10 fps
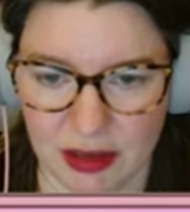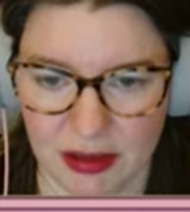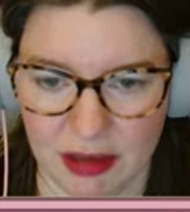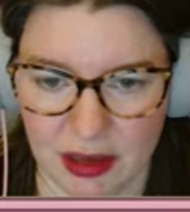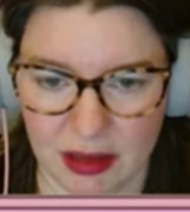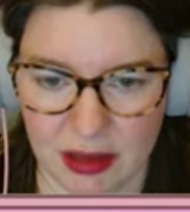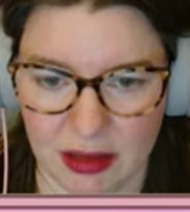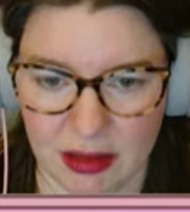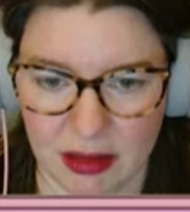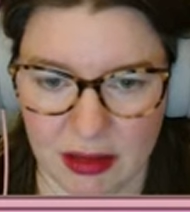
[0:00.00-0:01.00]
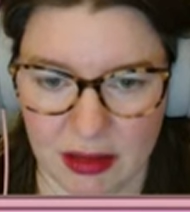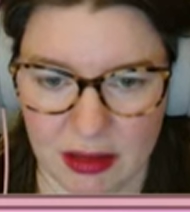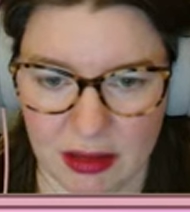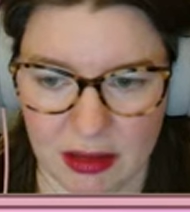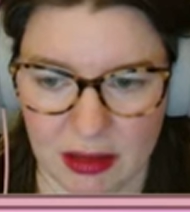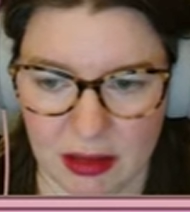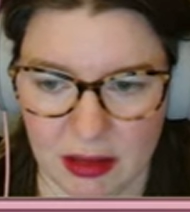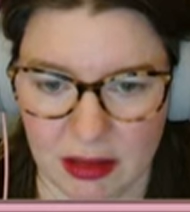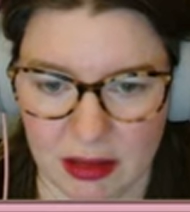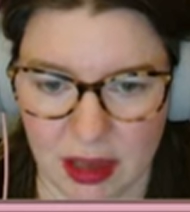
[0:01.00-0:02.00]
I think
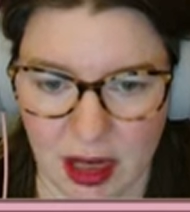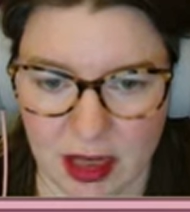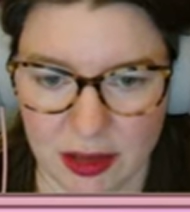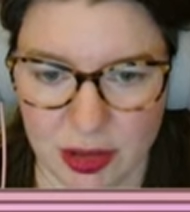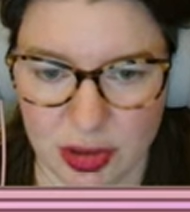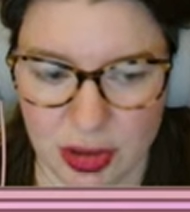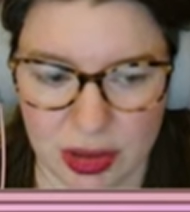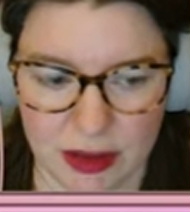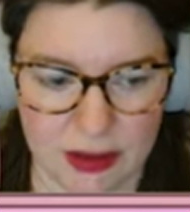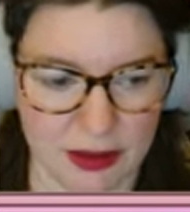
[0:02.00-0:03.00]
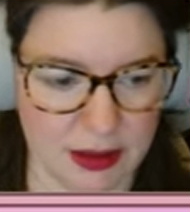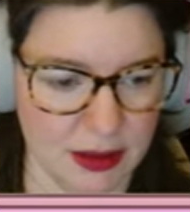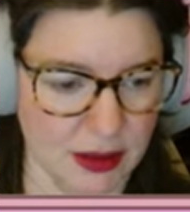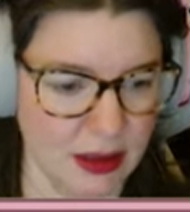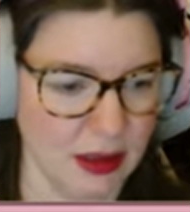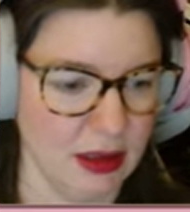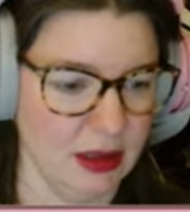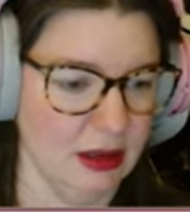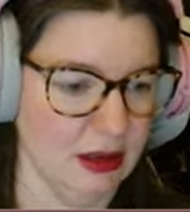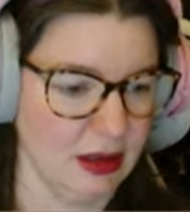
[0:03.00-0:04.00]
Hajj.
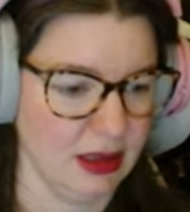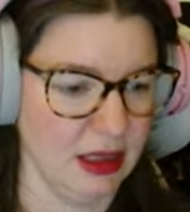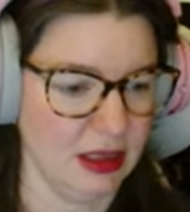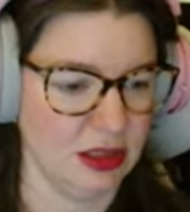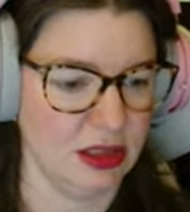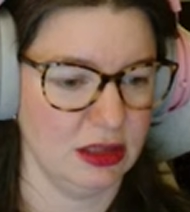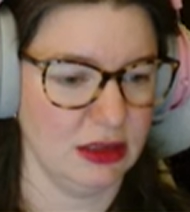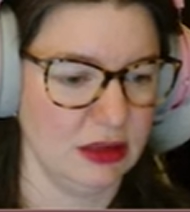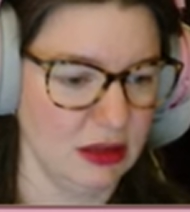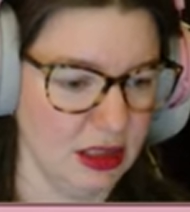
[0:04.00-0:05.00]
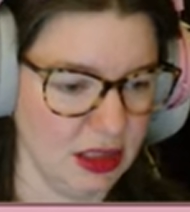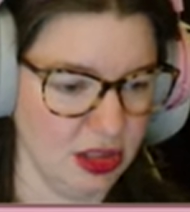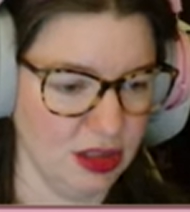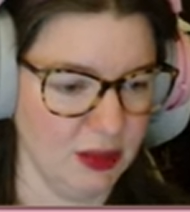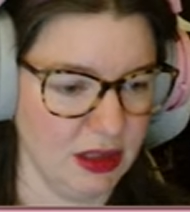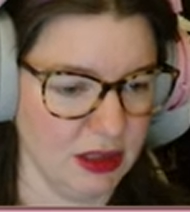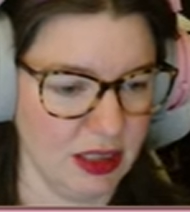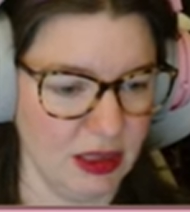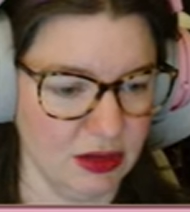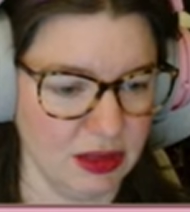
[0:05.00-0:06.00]
I think it's just because
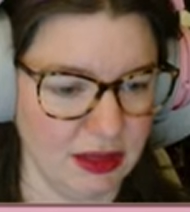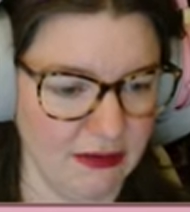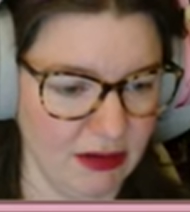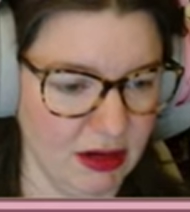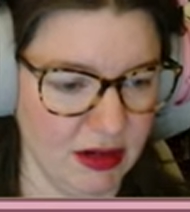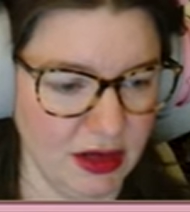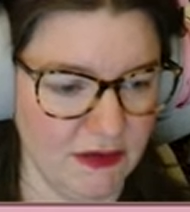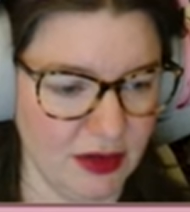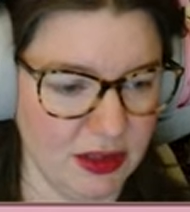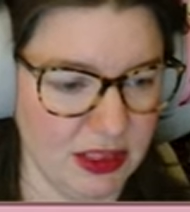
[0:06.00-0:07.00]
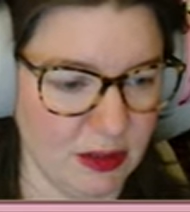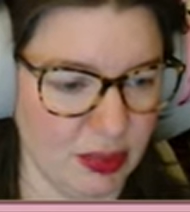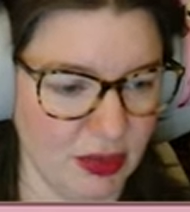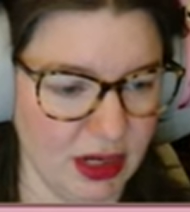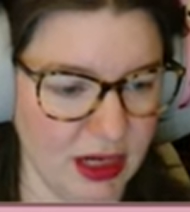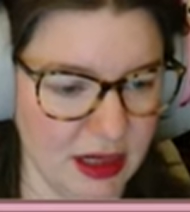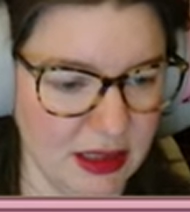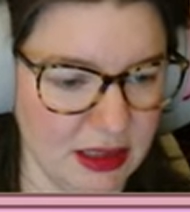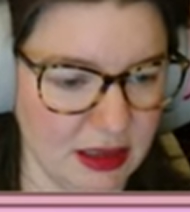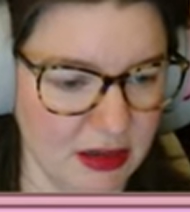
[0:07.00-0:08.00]
it looks different and confuses the brain.
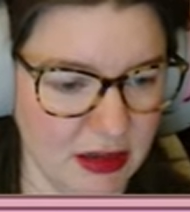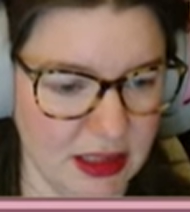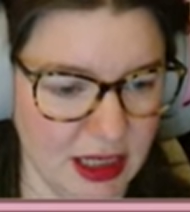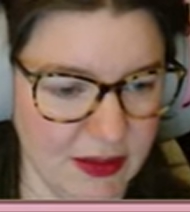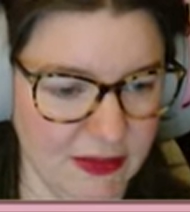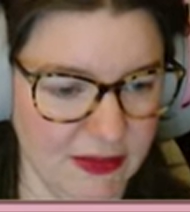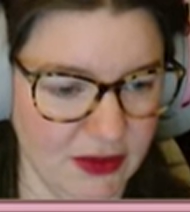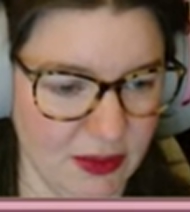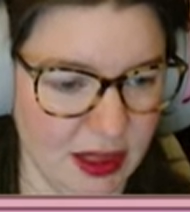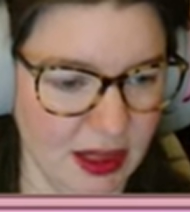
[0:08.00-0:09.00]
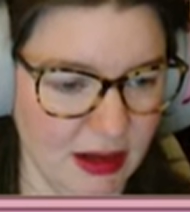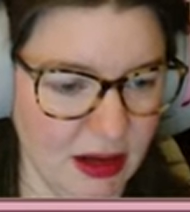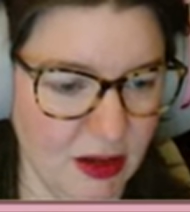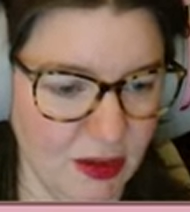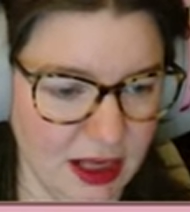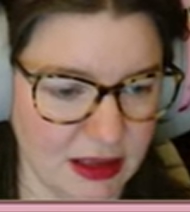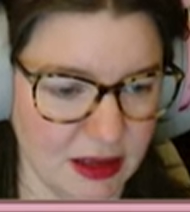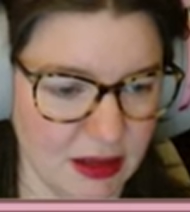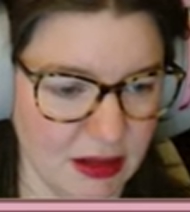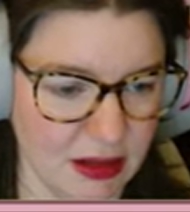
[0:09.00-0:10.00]
It's still the same for me. Oh well, that's
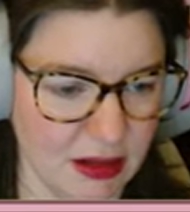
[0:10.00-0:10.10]
good.